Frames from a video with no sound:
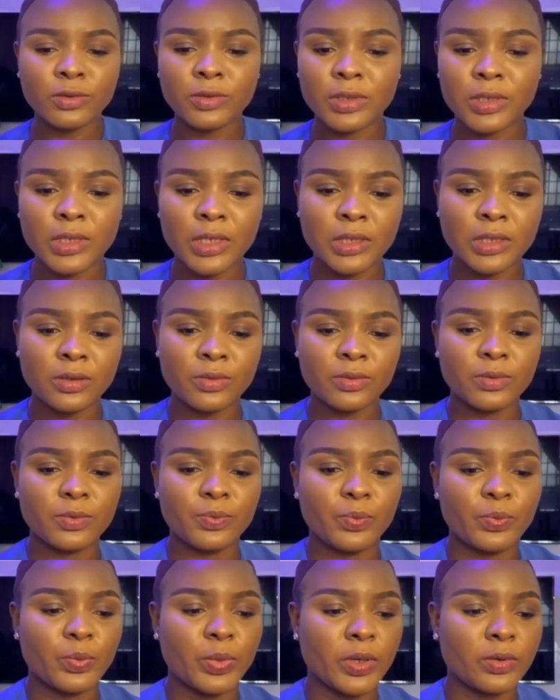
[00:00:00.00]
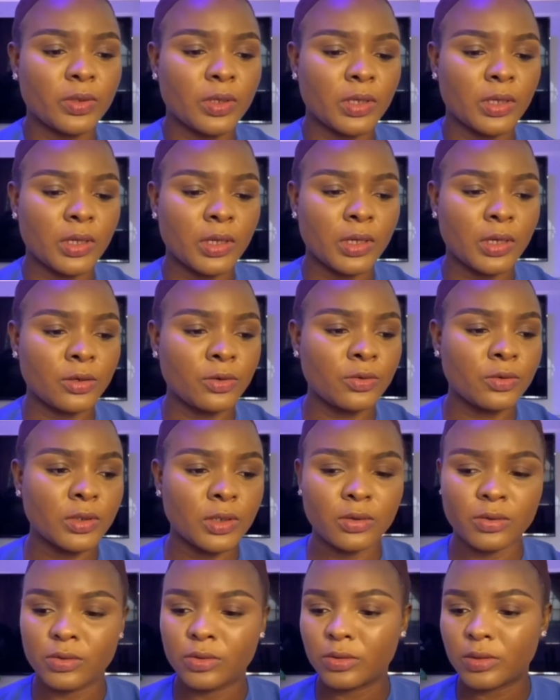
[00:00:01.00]
setting powder that I use
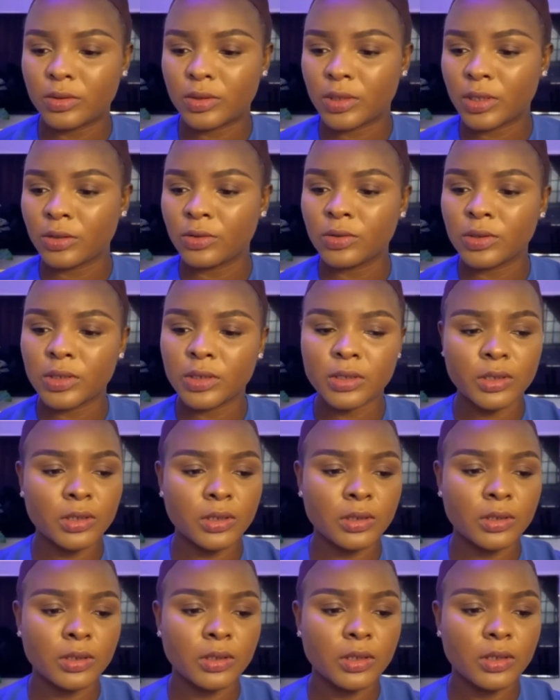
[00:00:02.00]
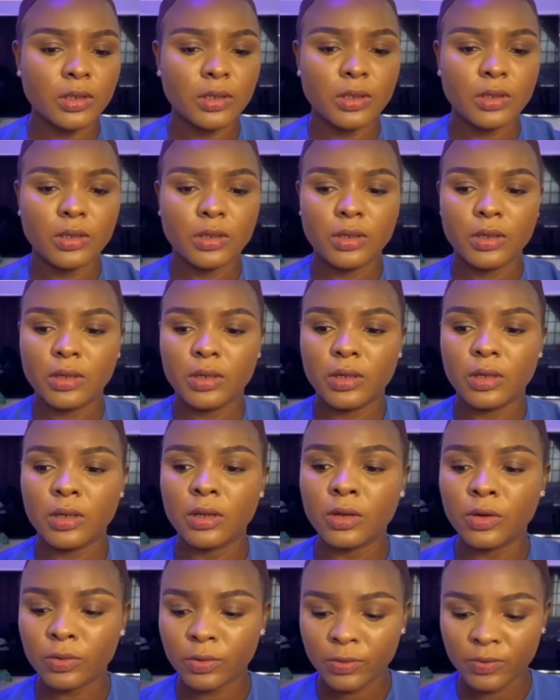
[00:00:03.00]
now because I use it in a
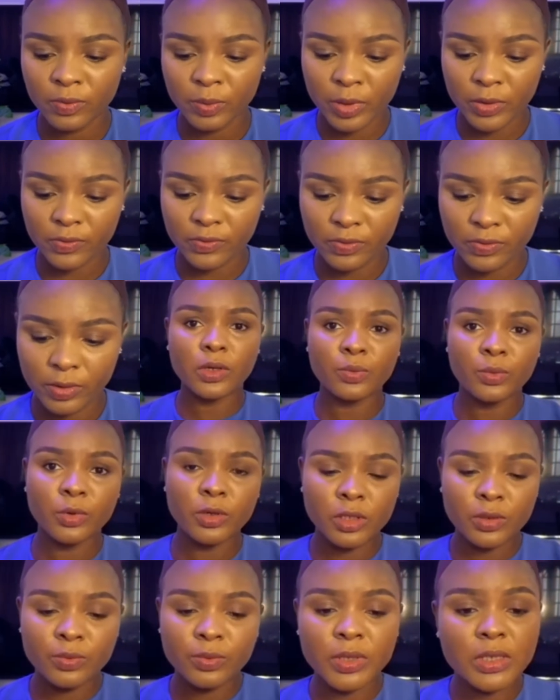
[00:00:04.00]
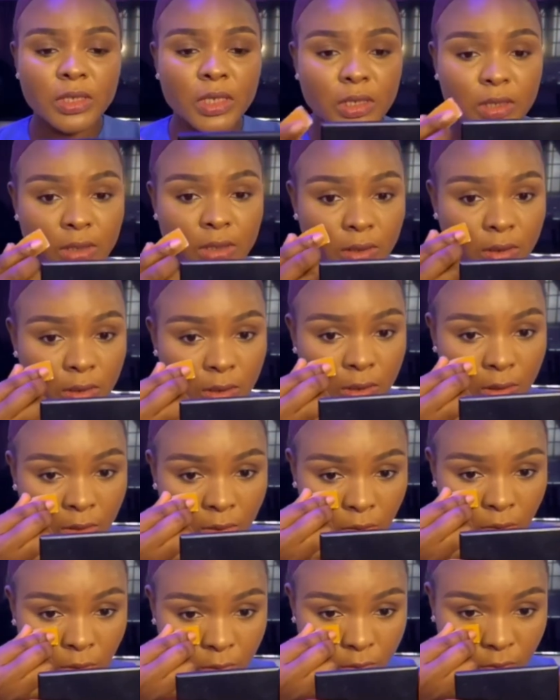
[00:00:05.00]
lot of my videos. I'm going to be setting the
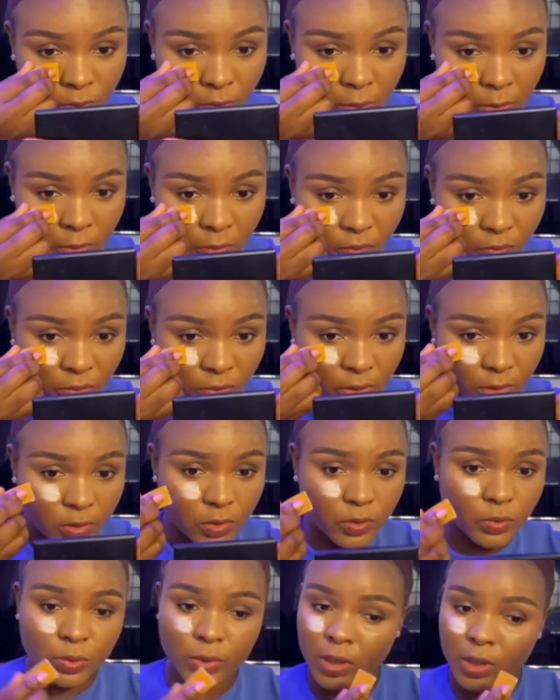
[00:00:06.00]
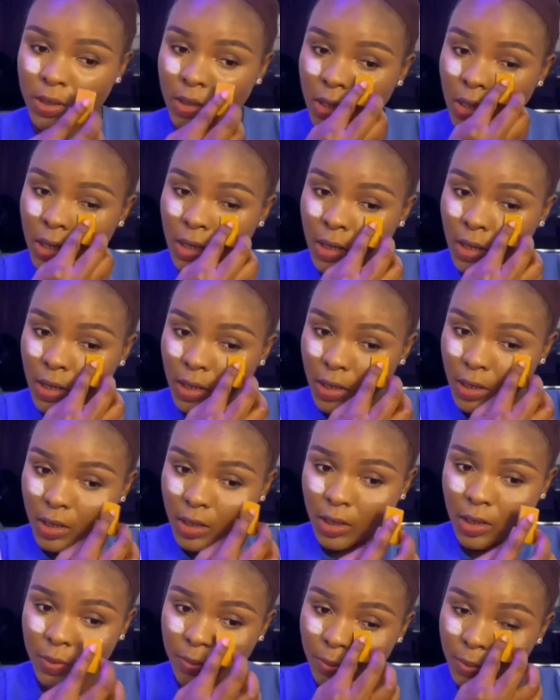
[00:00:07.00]
areas of my face where I
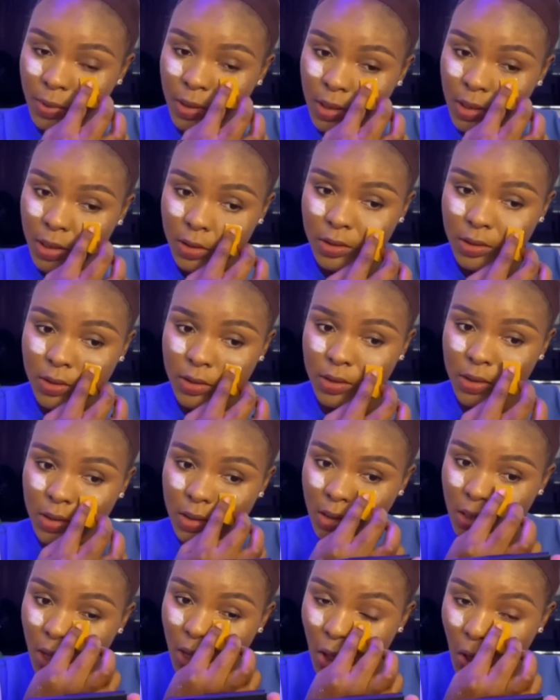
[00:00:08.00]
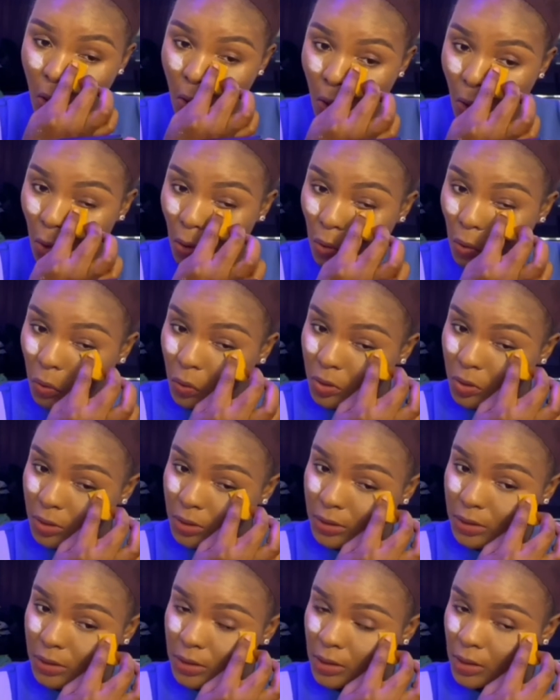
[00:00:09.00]
applied
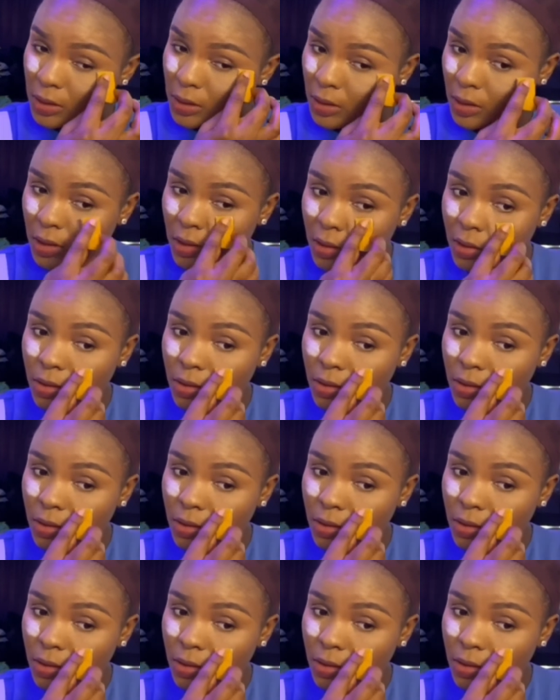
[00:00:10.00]
concealer.